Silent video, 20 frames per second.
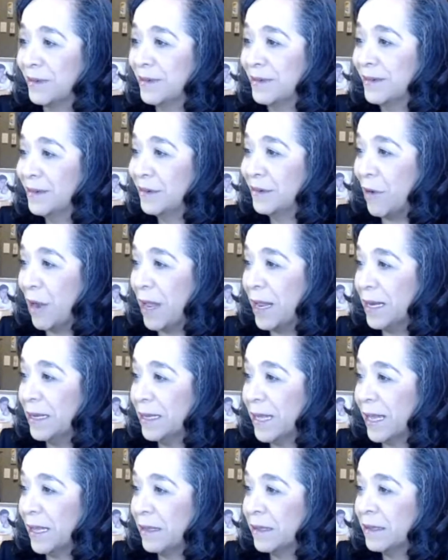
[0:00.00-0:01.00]
Right,
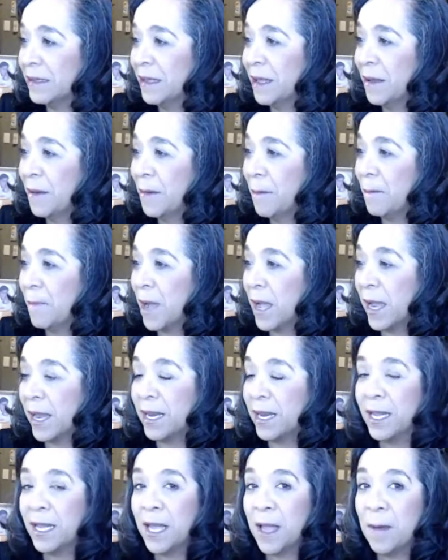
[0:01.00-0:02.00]
like my
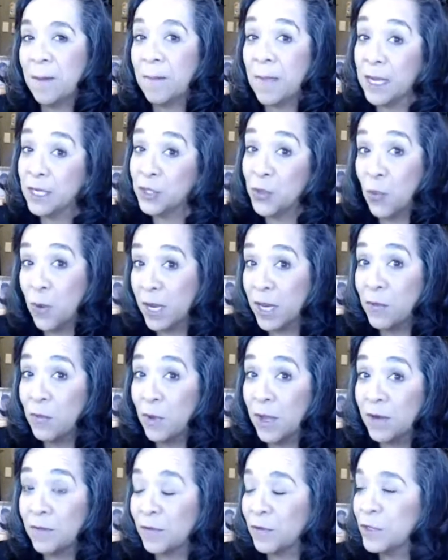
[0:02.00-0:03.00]

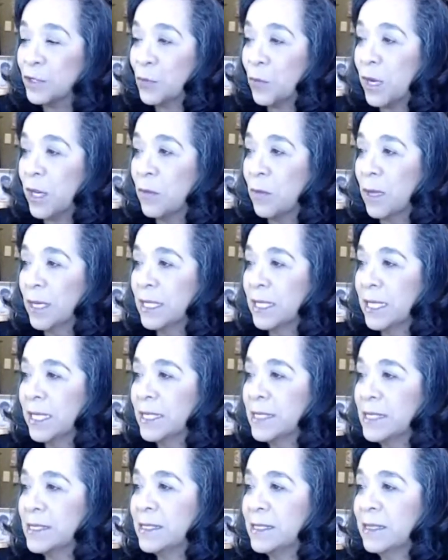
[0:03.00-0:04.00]
21 for 21
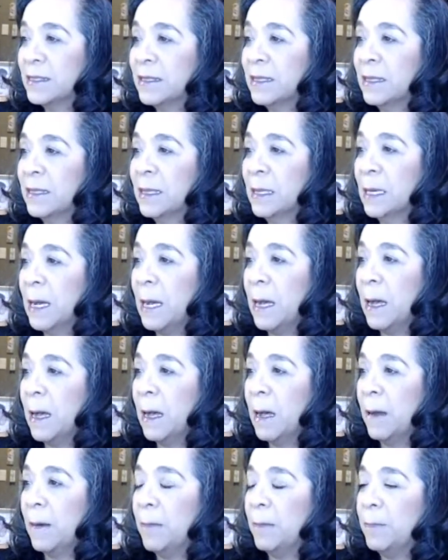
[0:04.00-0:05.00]
list.
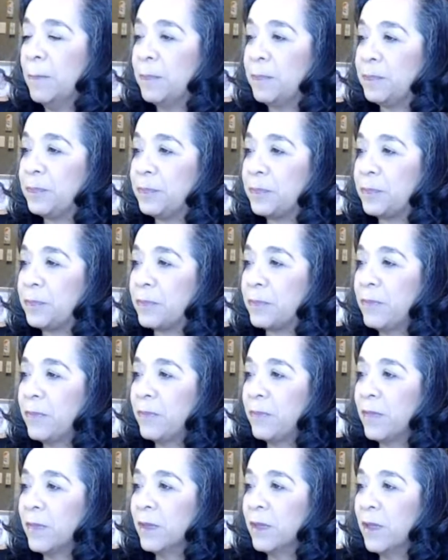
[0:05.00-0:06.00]
I'll
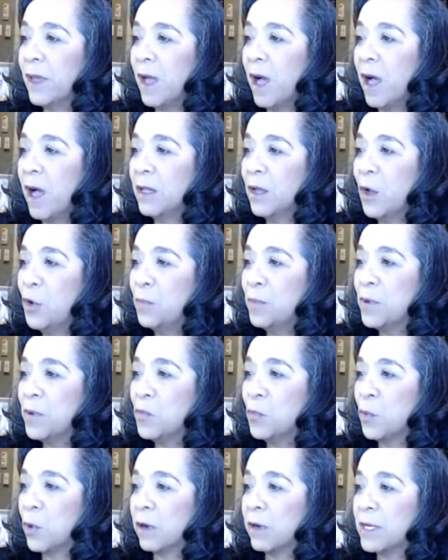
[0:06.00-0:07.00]
open
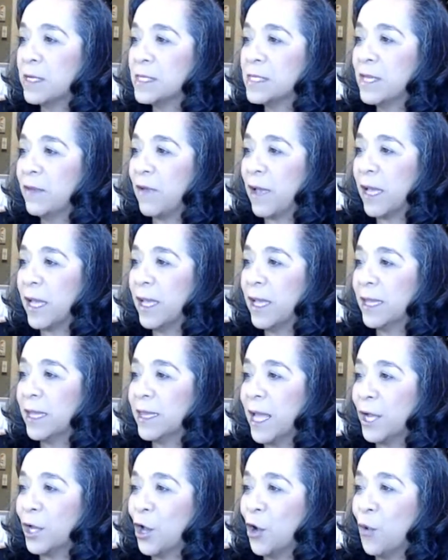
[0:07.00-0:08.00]
Word and see if I can get
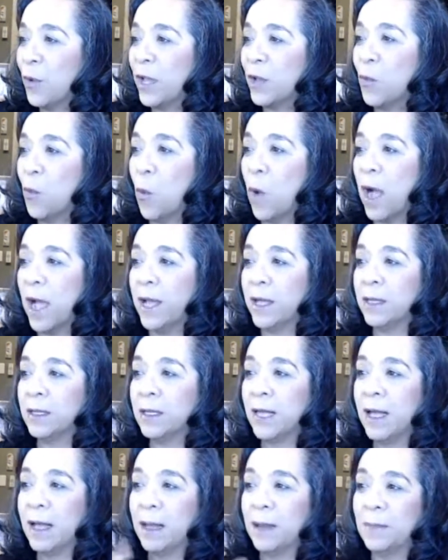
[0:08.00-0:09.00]
that going while
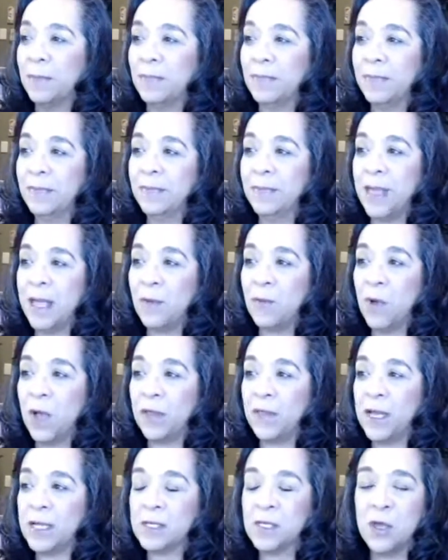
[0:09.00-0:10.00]

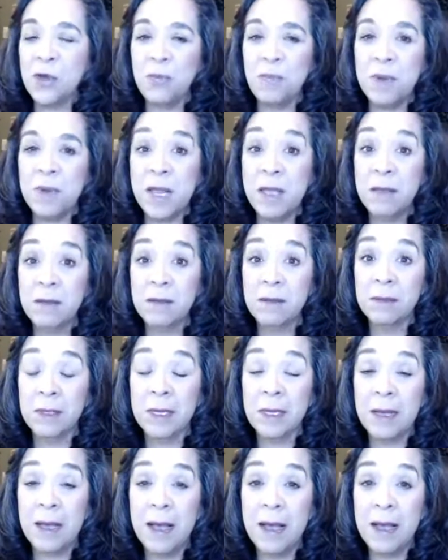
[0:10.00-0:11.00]
that's opening,
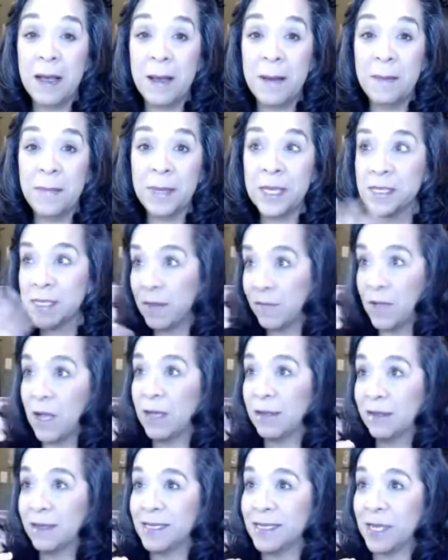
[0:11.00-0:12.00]
because I've got
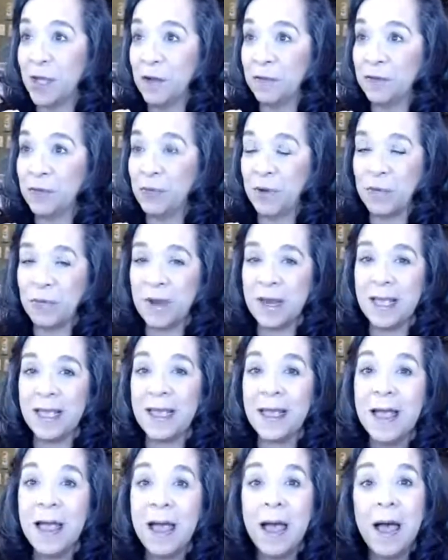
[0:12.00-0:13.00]
the software ready.
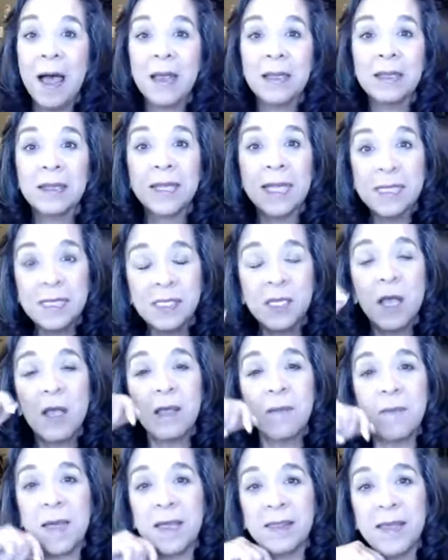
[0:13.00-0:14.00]
Let's talk
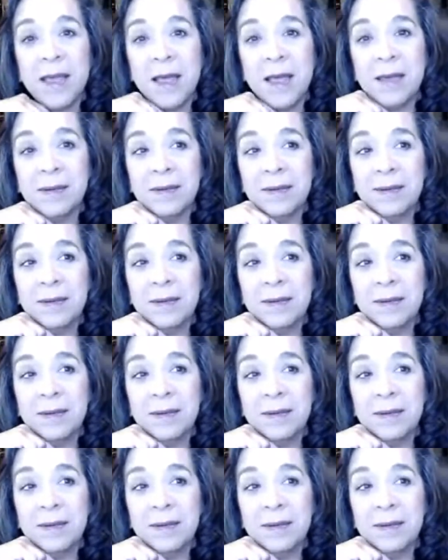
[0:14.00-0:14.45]
about that.